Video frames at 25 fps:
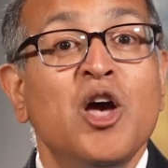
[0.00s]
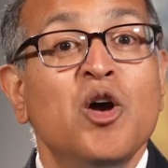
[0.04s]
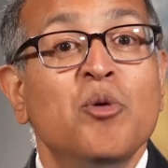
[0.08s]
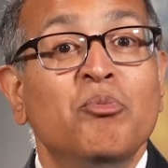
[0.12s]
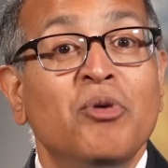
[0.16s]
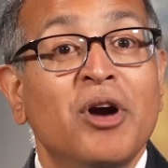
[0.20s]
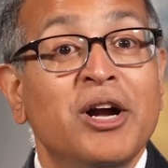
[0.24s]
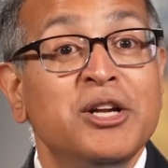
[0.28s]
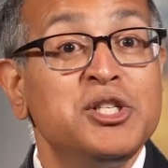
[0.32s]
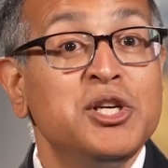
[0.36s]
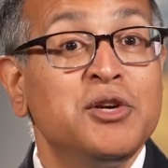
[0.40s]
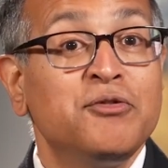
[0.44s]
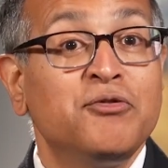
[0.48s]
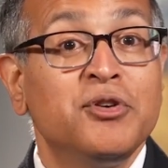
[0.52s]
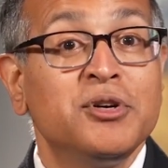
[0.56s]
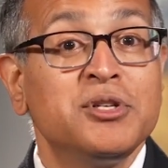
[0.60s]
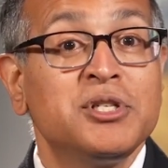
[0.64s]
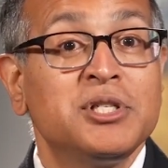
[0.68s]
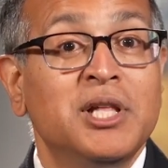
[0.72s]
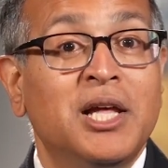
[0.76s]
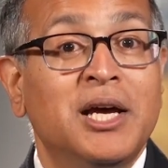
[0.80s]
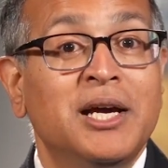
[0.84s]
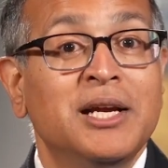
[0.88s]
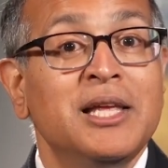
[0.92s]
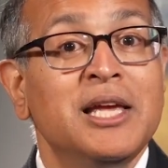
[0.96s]
Project
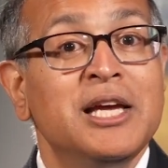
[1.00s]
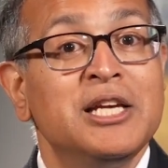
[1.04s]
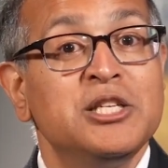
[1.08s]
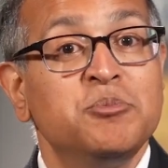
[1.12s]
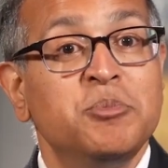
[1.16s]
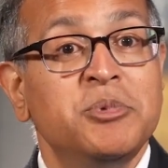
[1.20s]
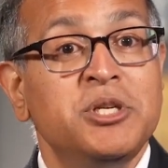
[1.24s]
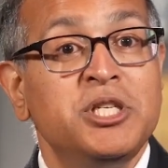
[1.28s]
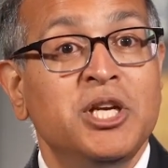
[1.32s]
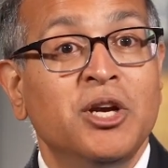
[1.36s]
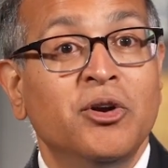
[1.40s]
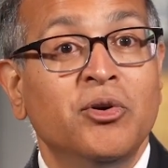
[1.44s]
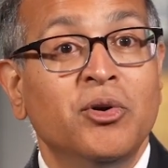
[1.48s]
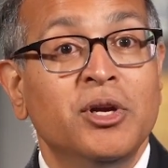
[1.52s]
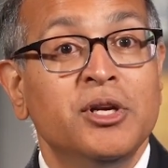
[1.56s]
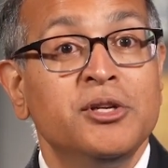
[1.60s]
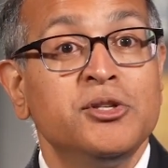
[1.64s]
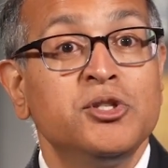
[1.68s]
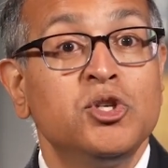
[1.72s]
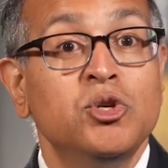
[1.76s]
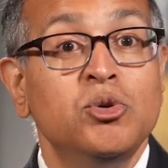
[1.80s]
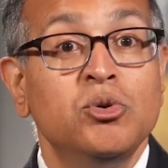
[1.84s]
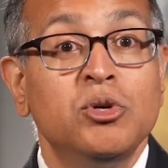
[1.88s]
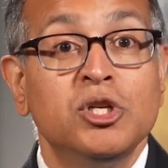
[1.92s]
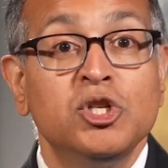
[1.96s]
Firstline has
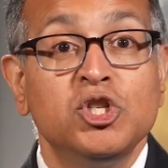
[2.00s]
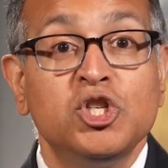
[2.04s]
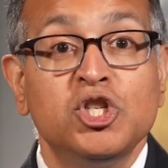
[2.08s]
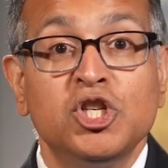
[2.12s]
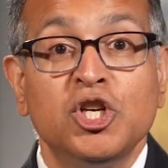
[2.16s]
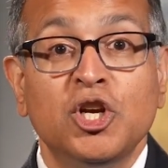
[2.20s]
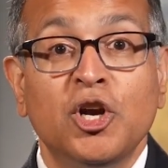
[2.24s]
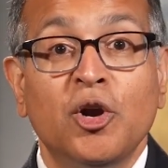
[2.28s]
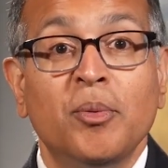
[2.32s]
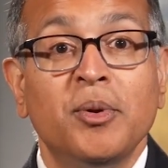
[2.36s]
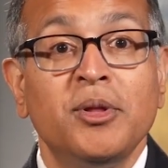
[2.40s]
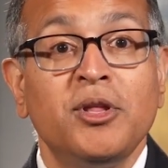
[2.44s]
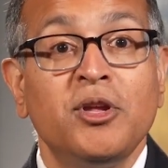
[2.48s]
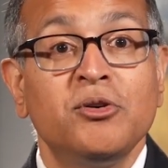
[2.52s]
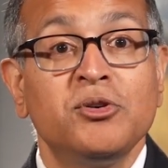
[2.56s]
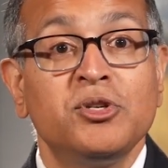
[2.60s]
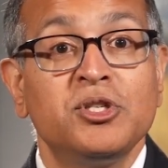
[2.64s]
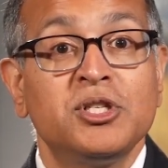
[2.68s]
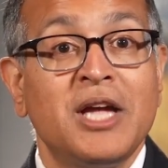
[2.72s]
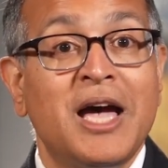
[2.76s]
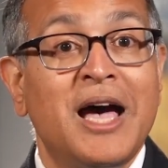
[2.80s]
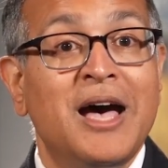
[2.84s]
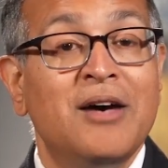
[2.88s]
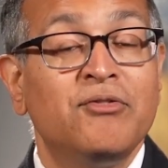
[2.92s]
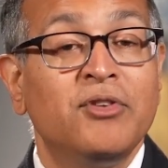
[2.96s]
materials you can share with your
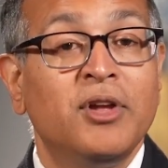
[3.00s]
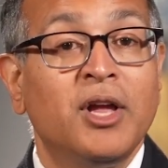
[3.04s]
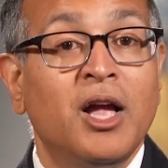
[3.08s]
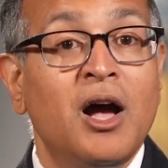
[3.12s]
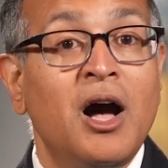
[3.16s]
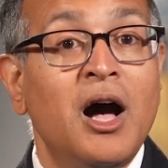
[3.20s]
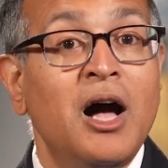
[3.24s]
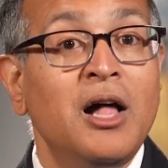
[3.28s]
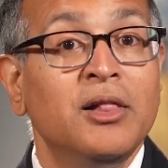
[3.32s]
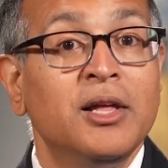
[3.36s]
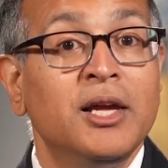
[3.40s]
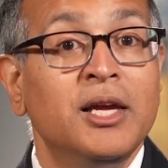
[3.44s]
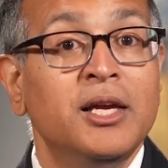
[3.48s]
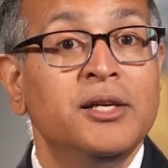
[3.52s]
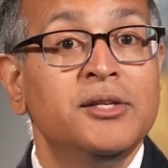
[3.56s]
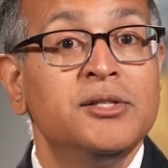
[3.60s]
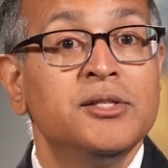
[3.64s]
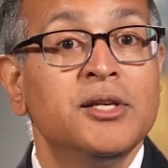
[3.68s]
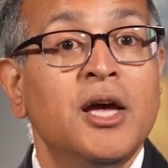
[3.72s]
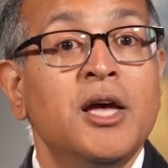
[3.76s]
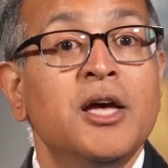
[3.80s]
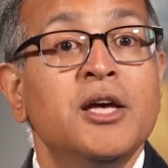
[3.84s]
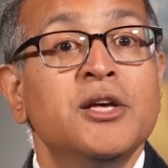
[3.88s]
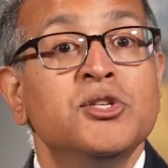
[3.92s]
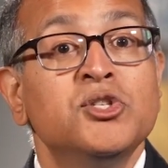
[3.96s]
staff and colleagues
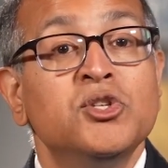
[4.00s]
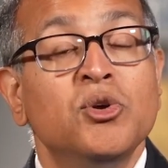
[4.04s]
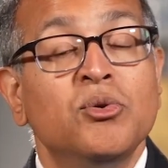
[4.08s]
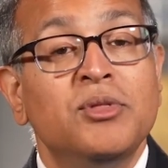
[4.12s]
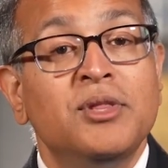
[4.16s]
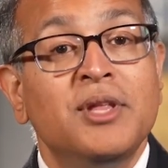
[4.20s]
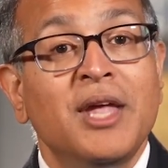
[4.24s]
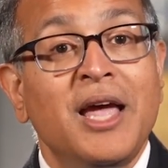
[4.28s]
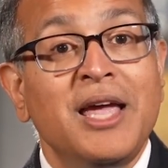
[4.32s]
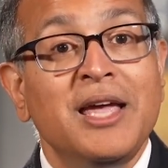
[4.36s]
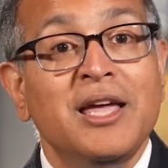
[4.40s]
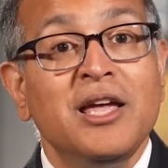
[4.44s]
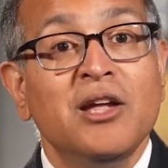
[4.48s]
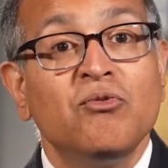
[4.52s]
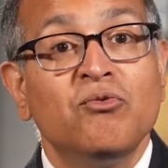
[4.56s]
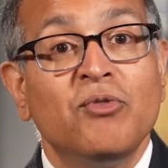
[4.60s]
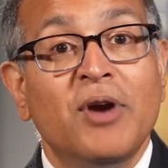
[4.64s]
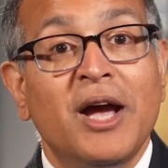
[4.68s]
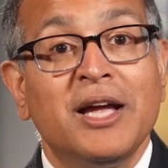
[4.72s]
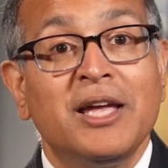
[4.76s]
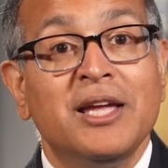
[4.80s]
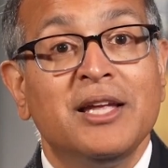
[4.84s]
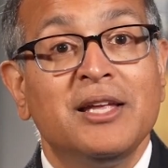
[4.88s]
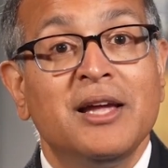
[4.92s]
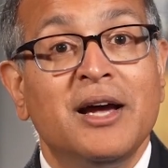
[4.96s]
so they can
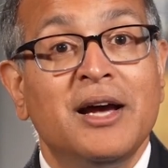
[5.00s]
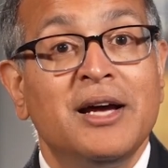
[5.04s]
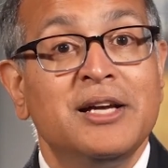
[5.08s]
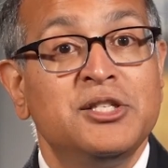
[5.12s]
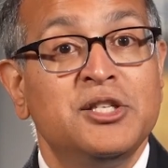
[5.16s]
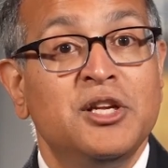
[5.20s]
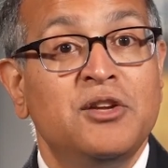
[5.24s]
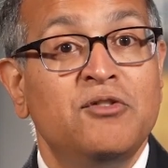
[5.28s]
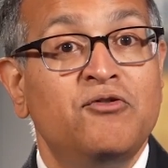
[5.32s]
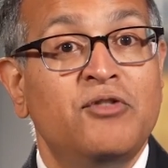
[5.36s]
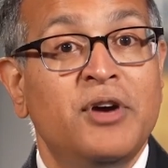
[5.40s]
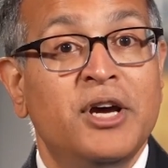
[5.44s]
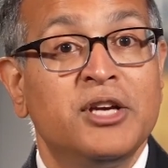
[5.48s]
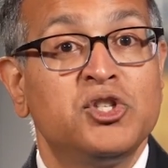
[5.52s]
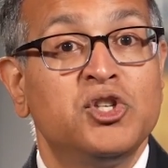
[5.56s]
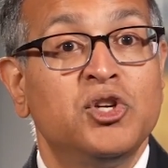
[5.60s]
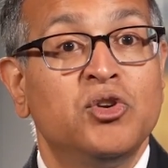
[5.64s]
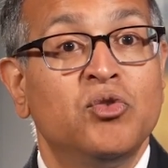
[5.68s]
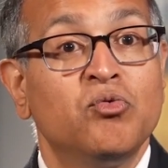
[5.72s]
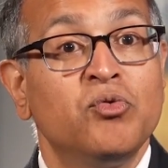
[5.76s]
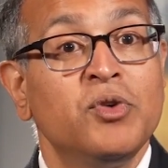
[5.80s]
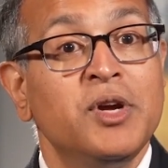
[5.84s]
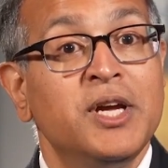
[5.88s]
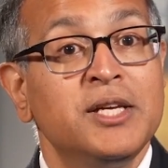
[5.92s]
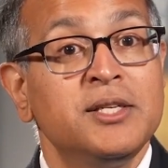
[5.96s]
recognize
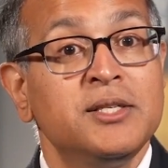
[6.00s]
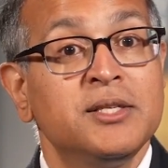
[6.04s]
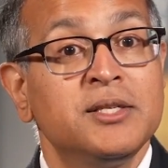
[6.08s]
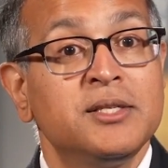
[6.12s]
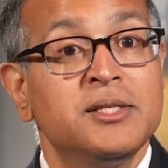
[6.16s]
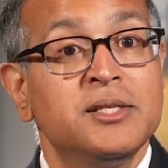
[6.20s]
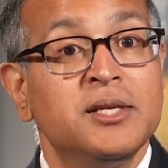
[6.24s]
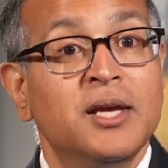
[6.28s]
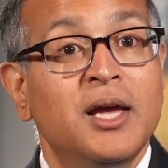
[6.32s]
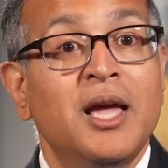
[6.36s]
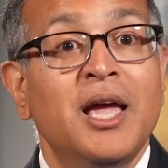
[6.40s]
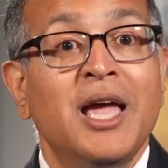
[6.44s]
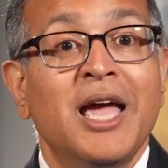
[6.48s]
infection risks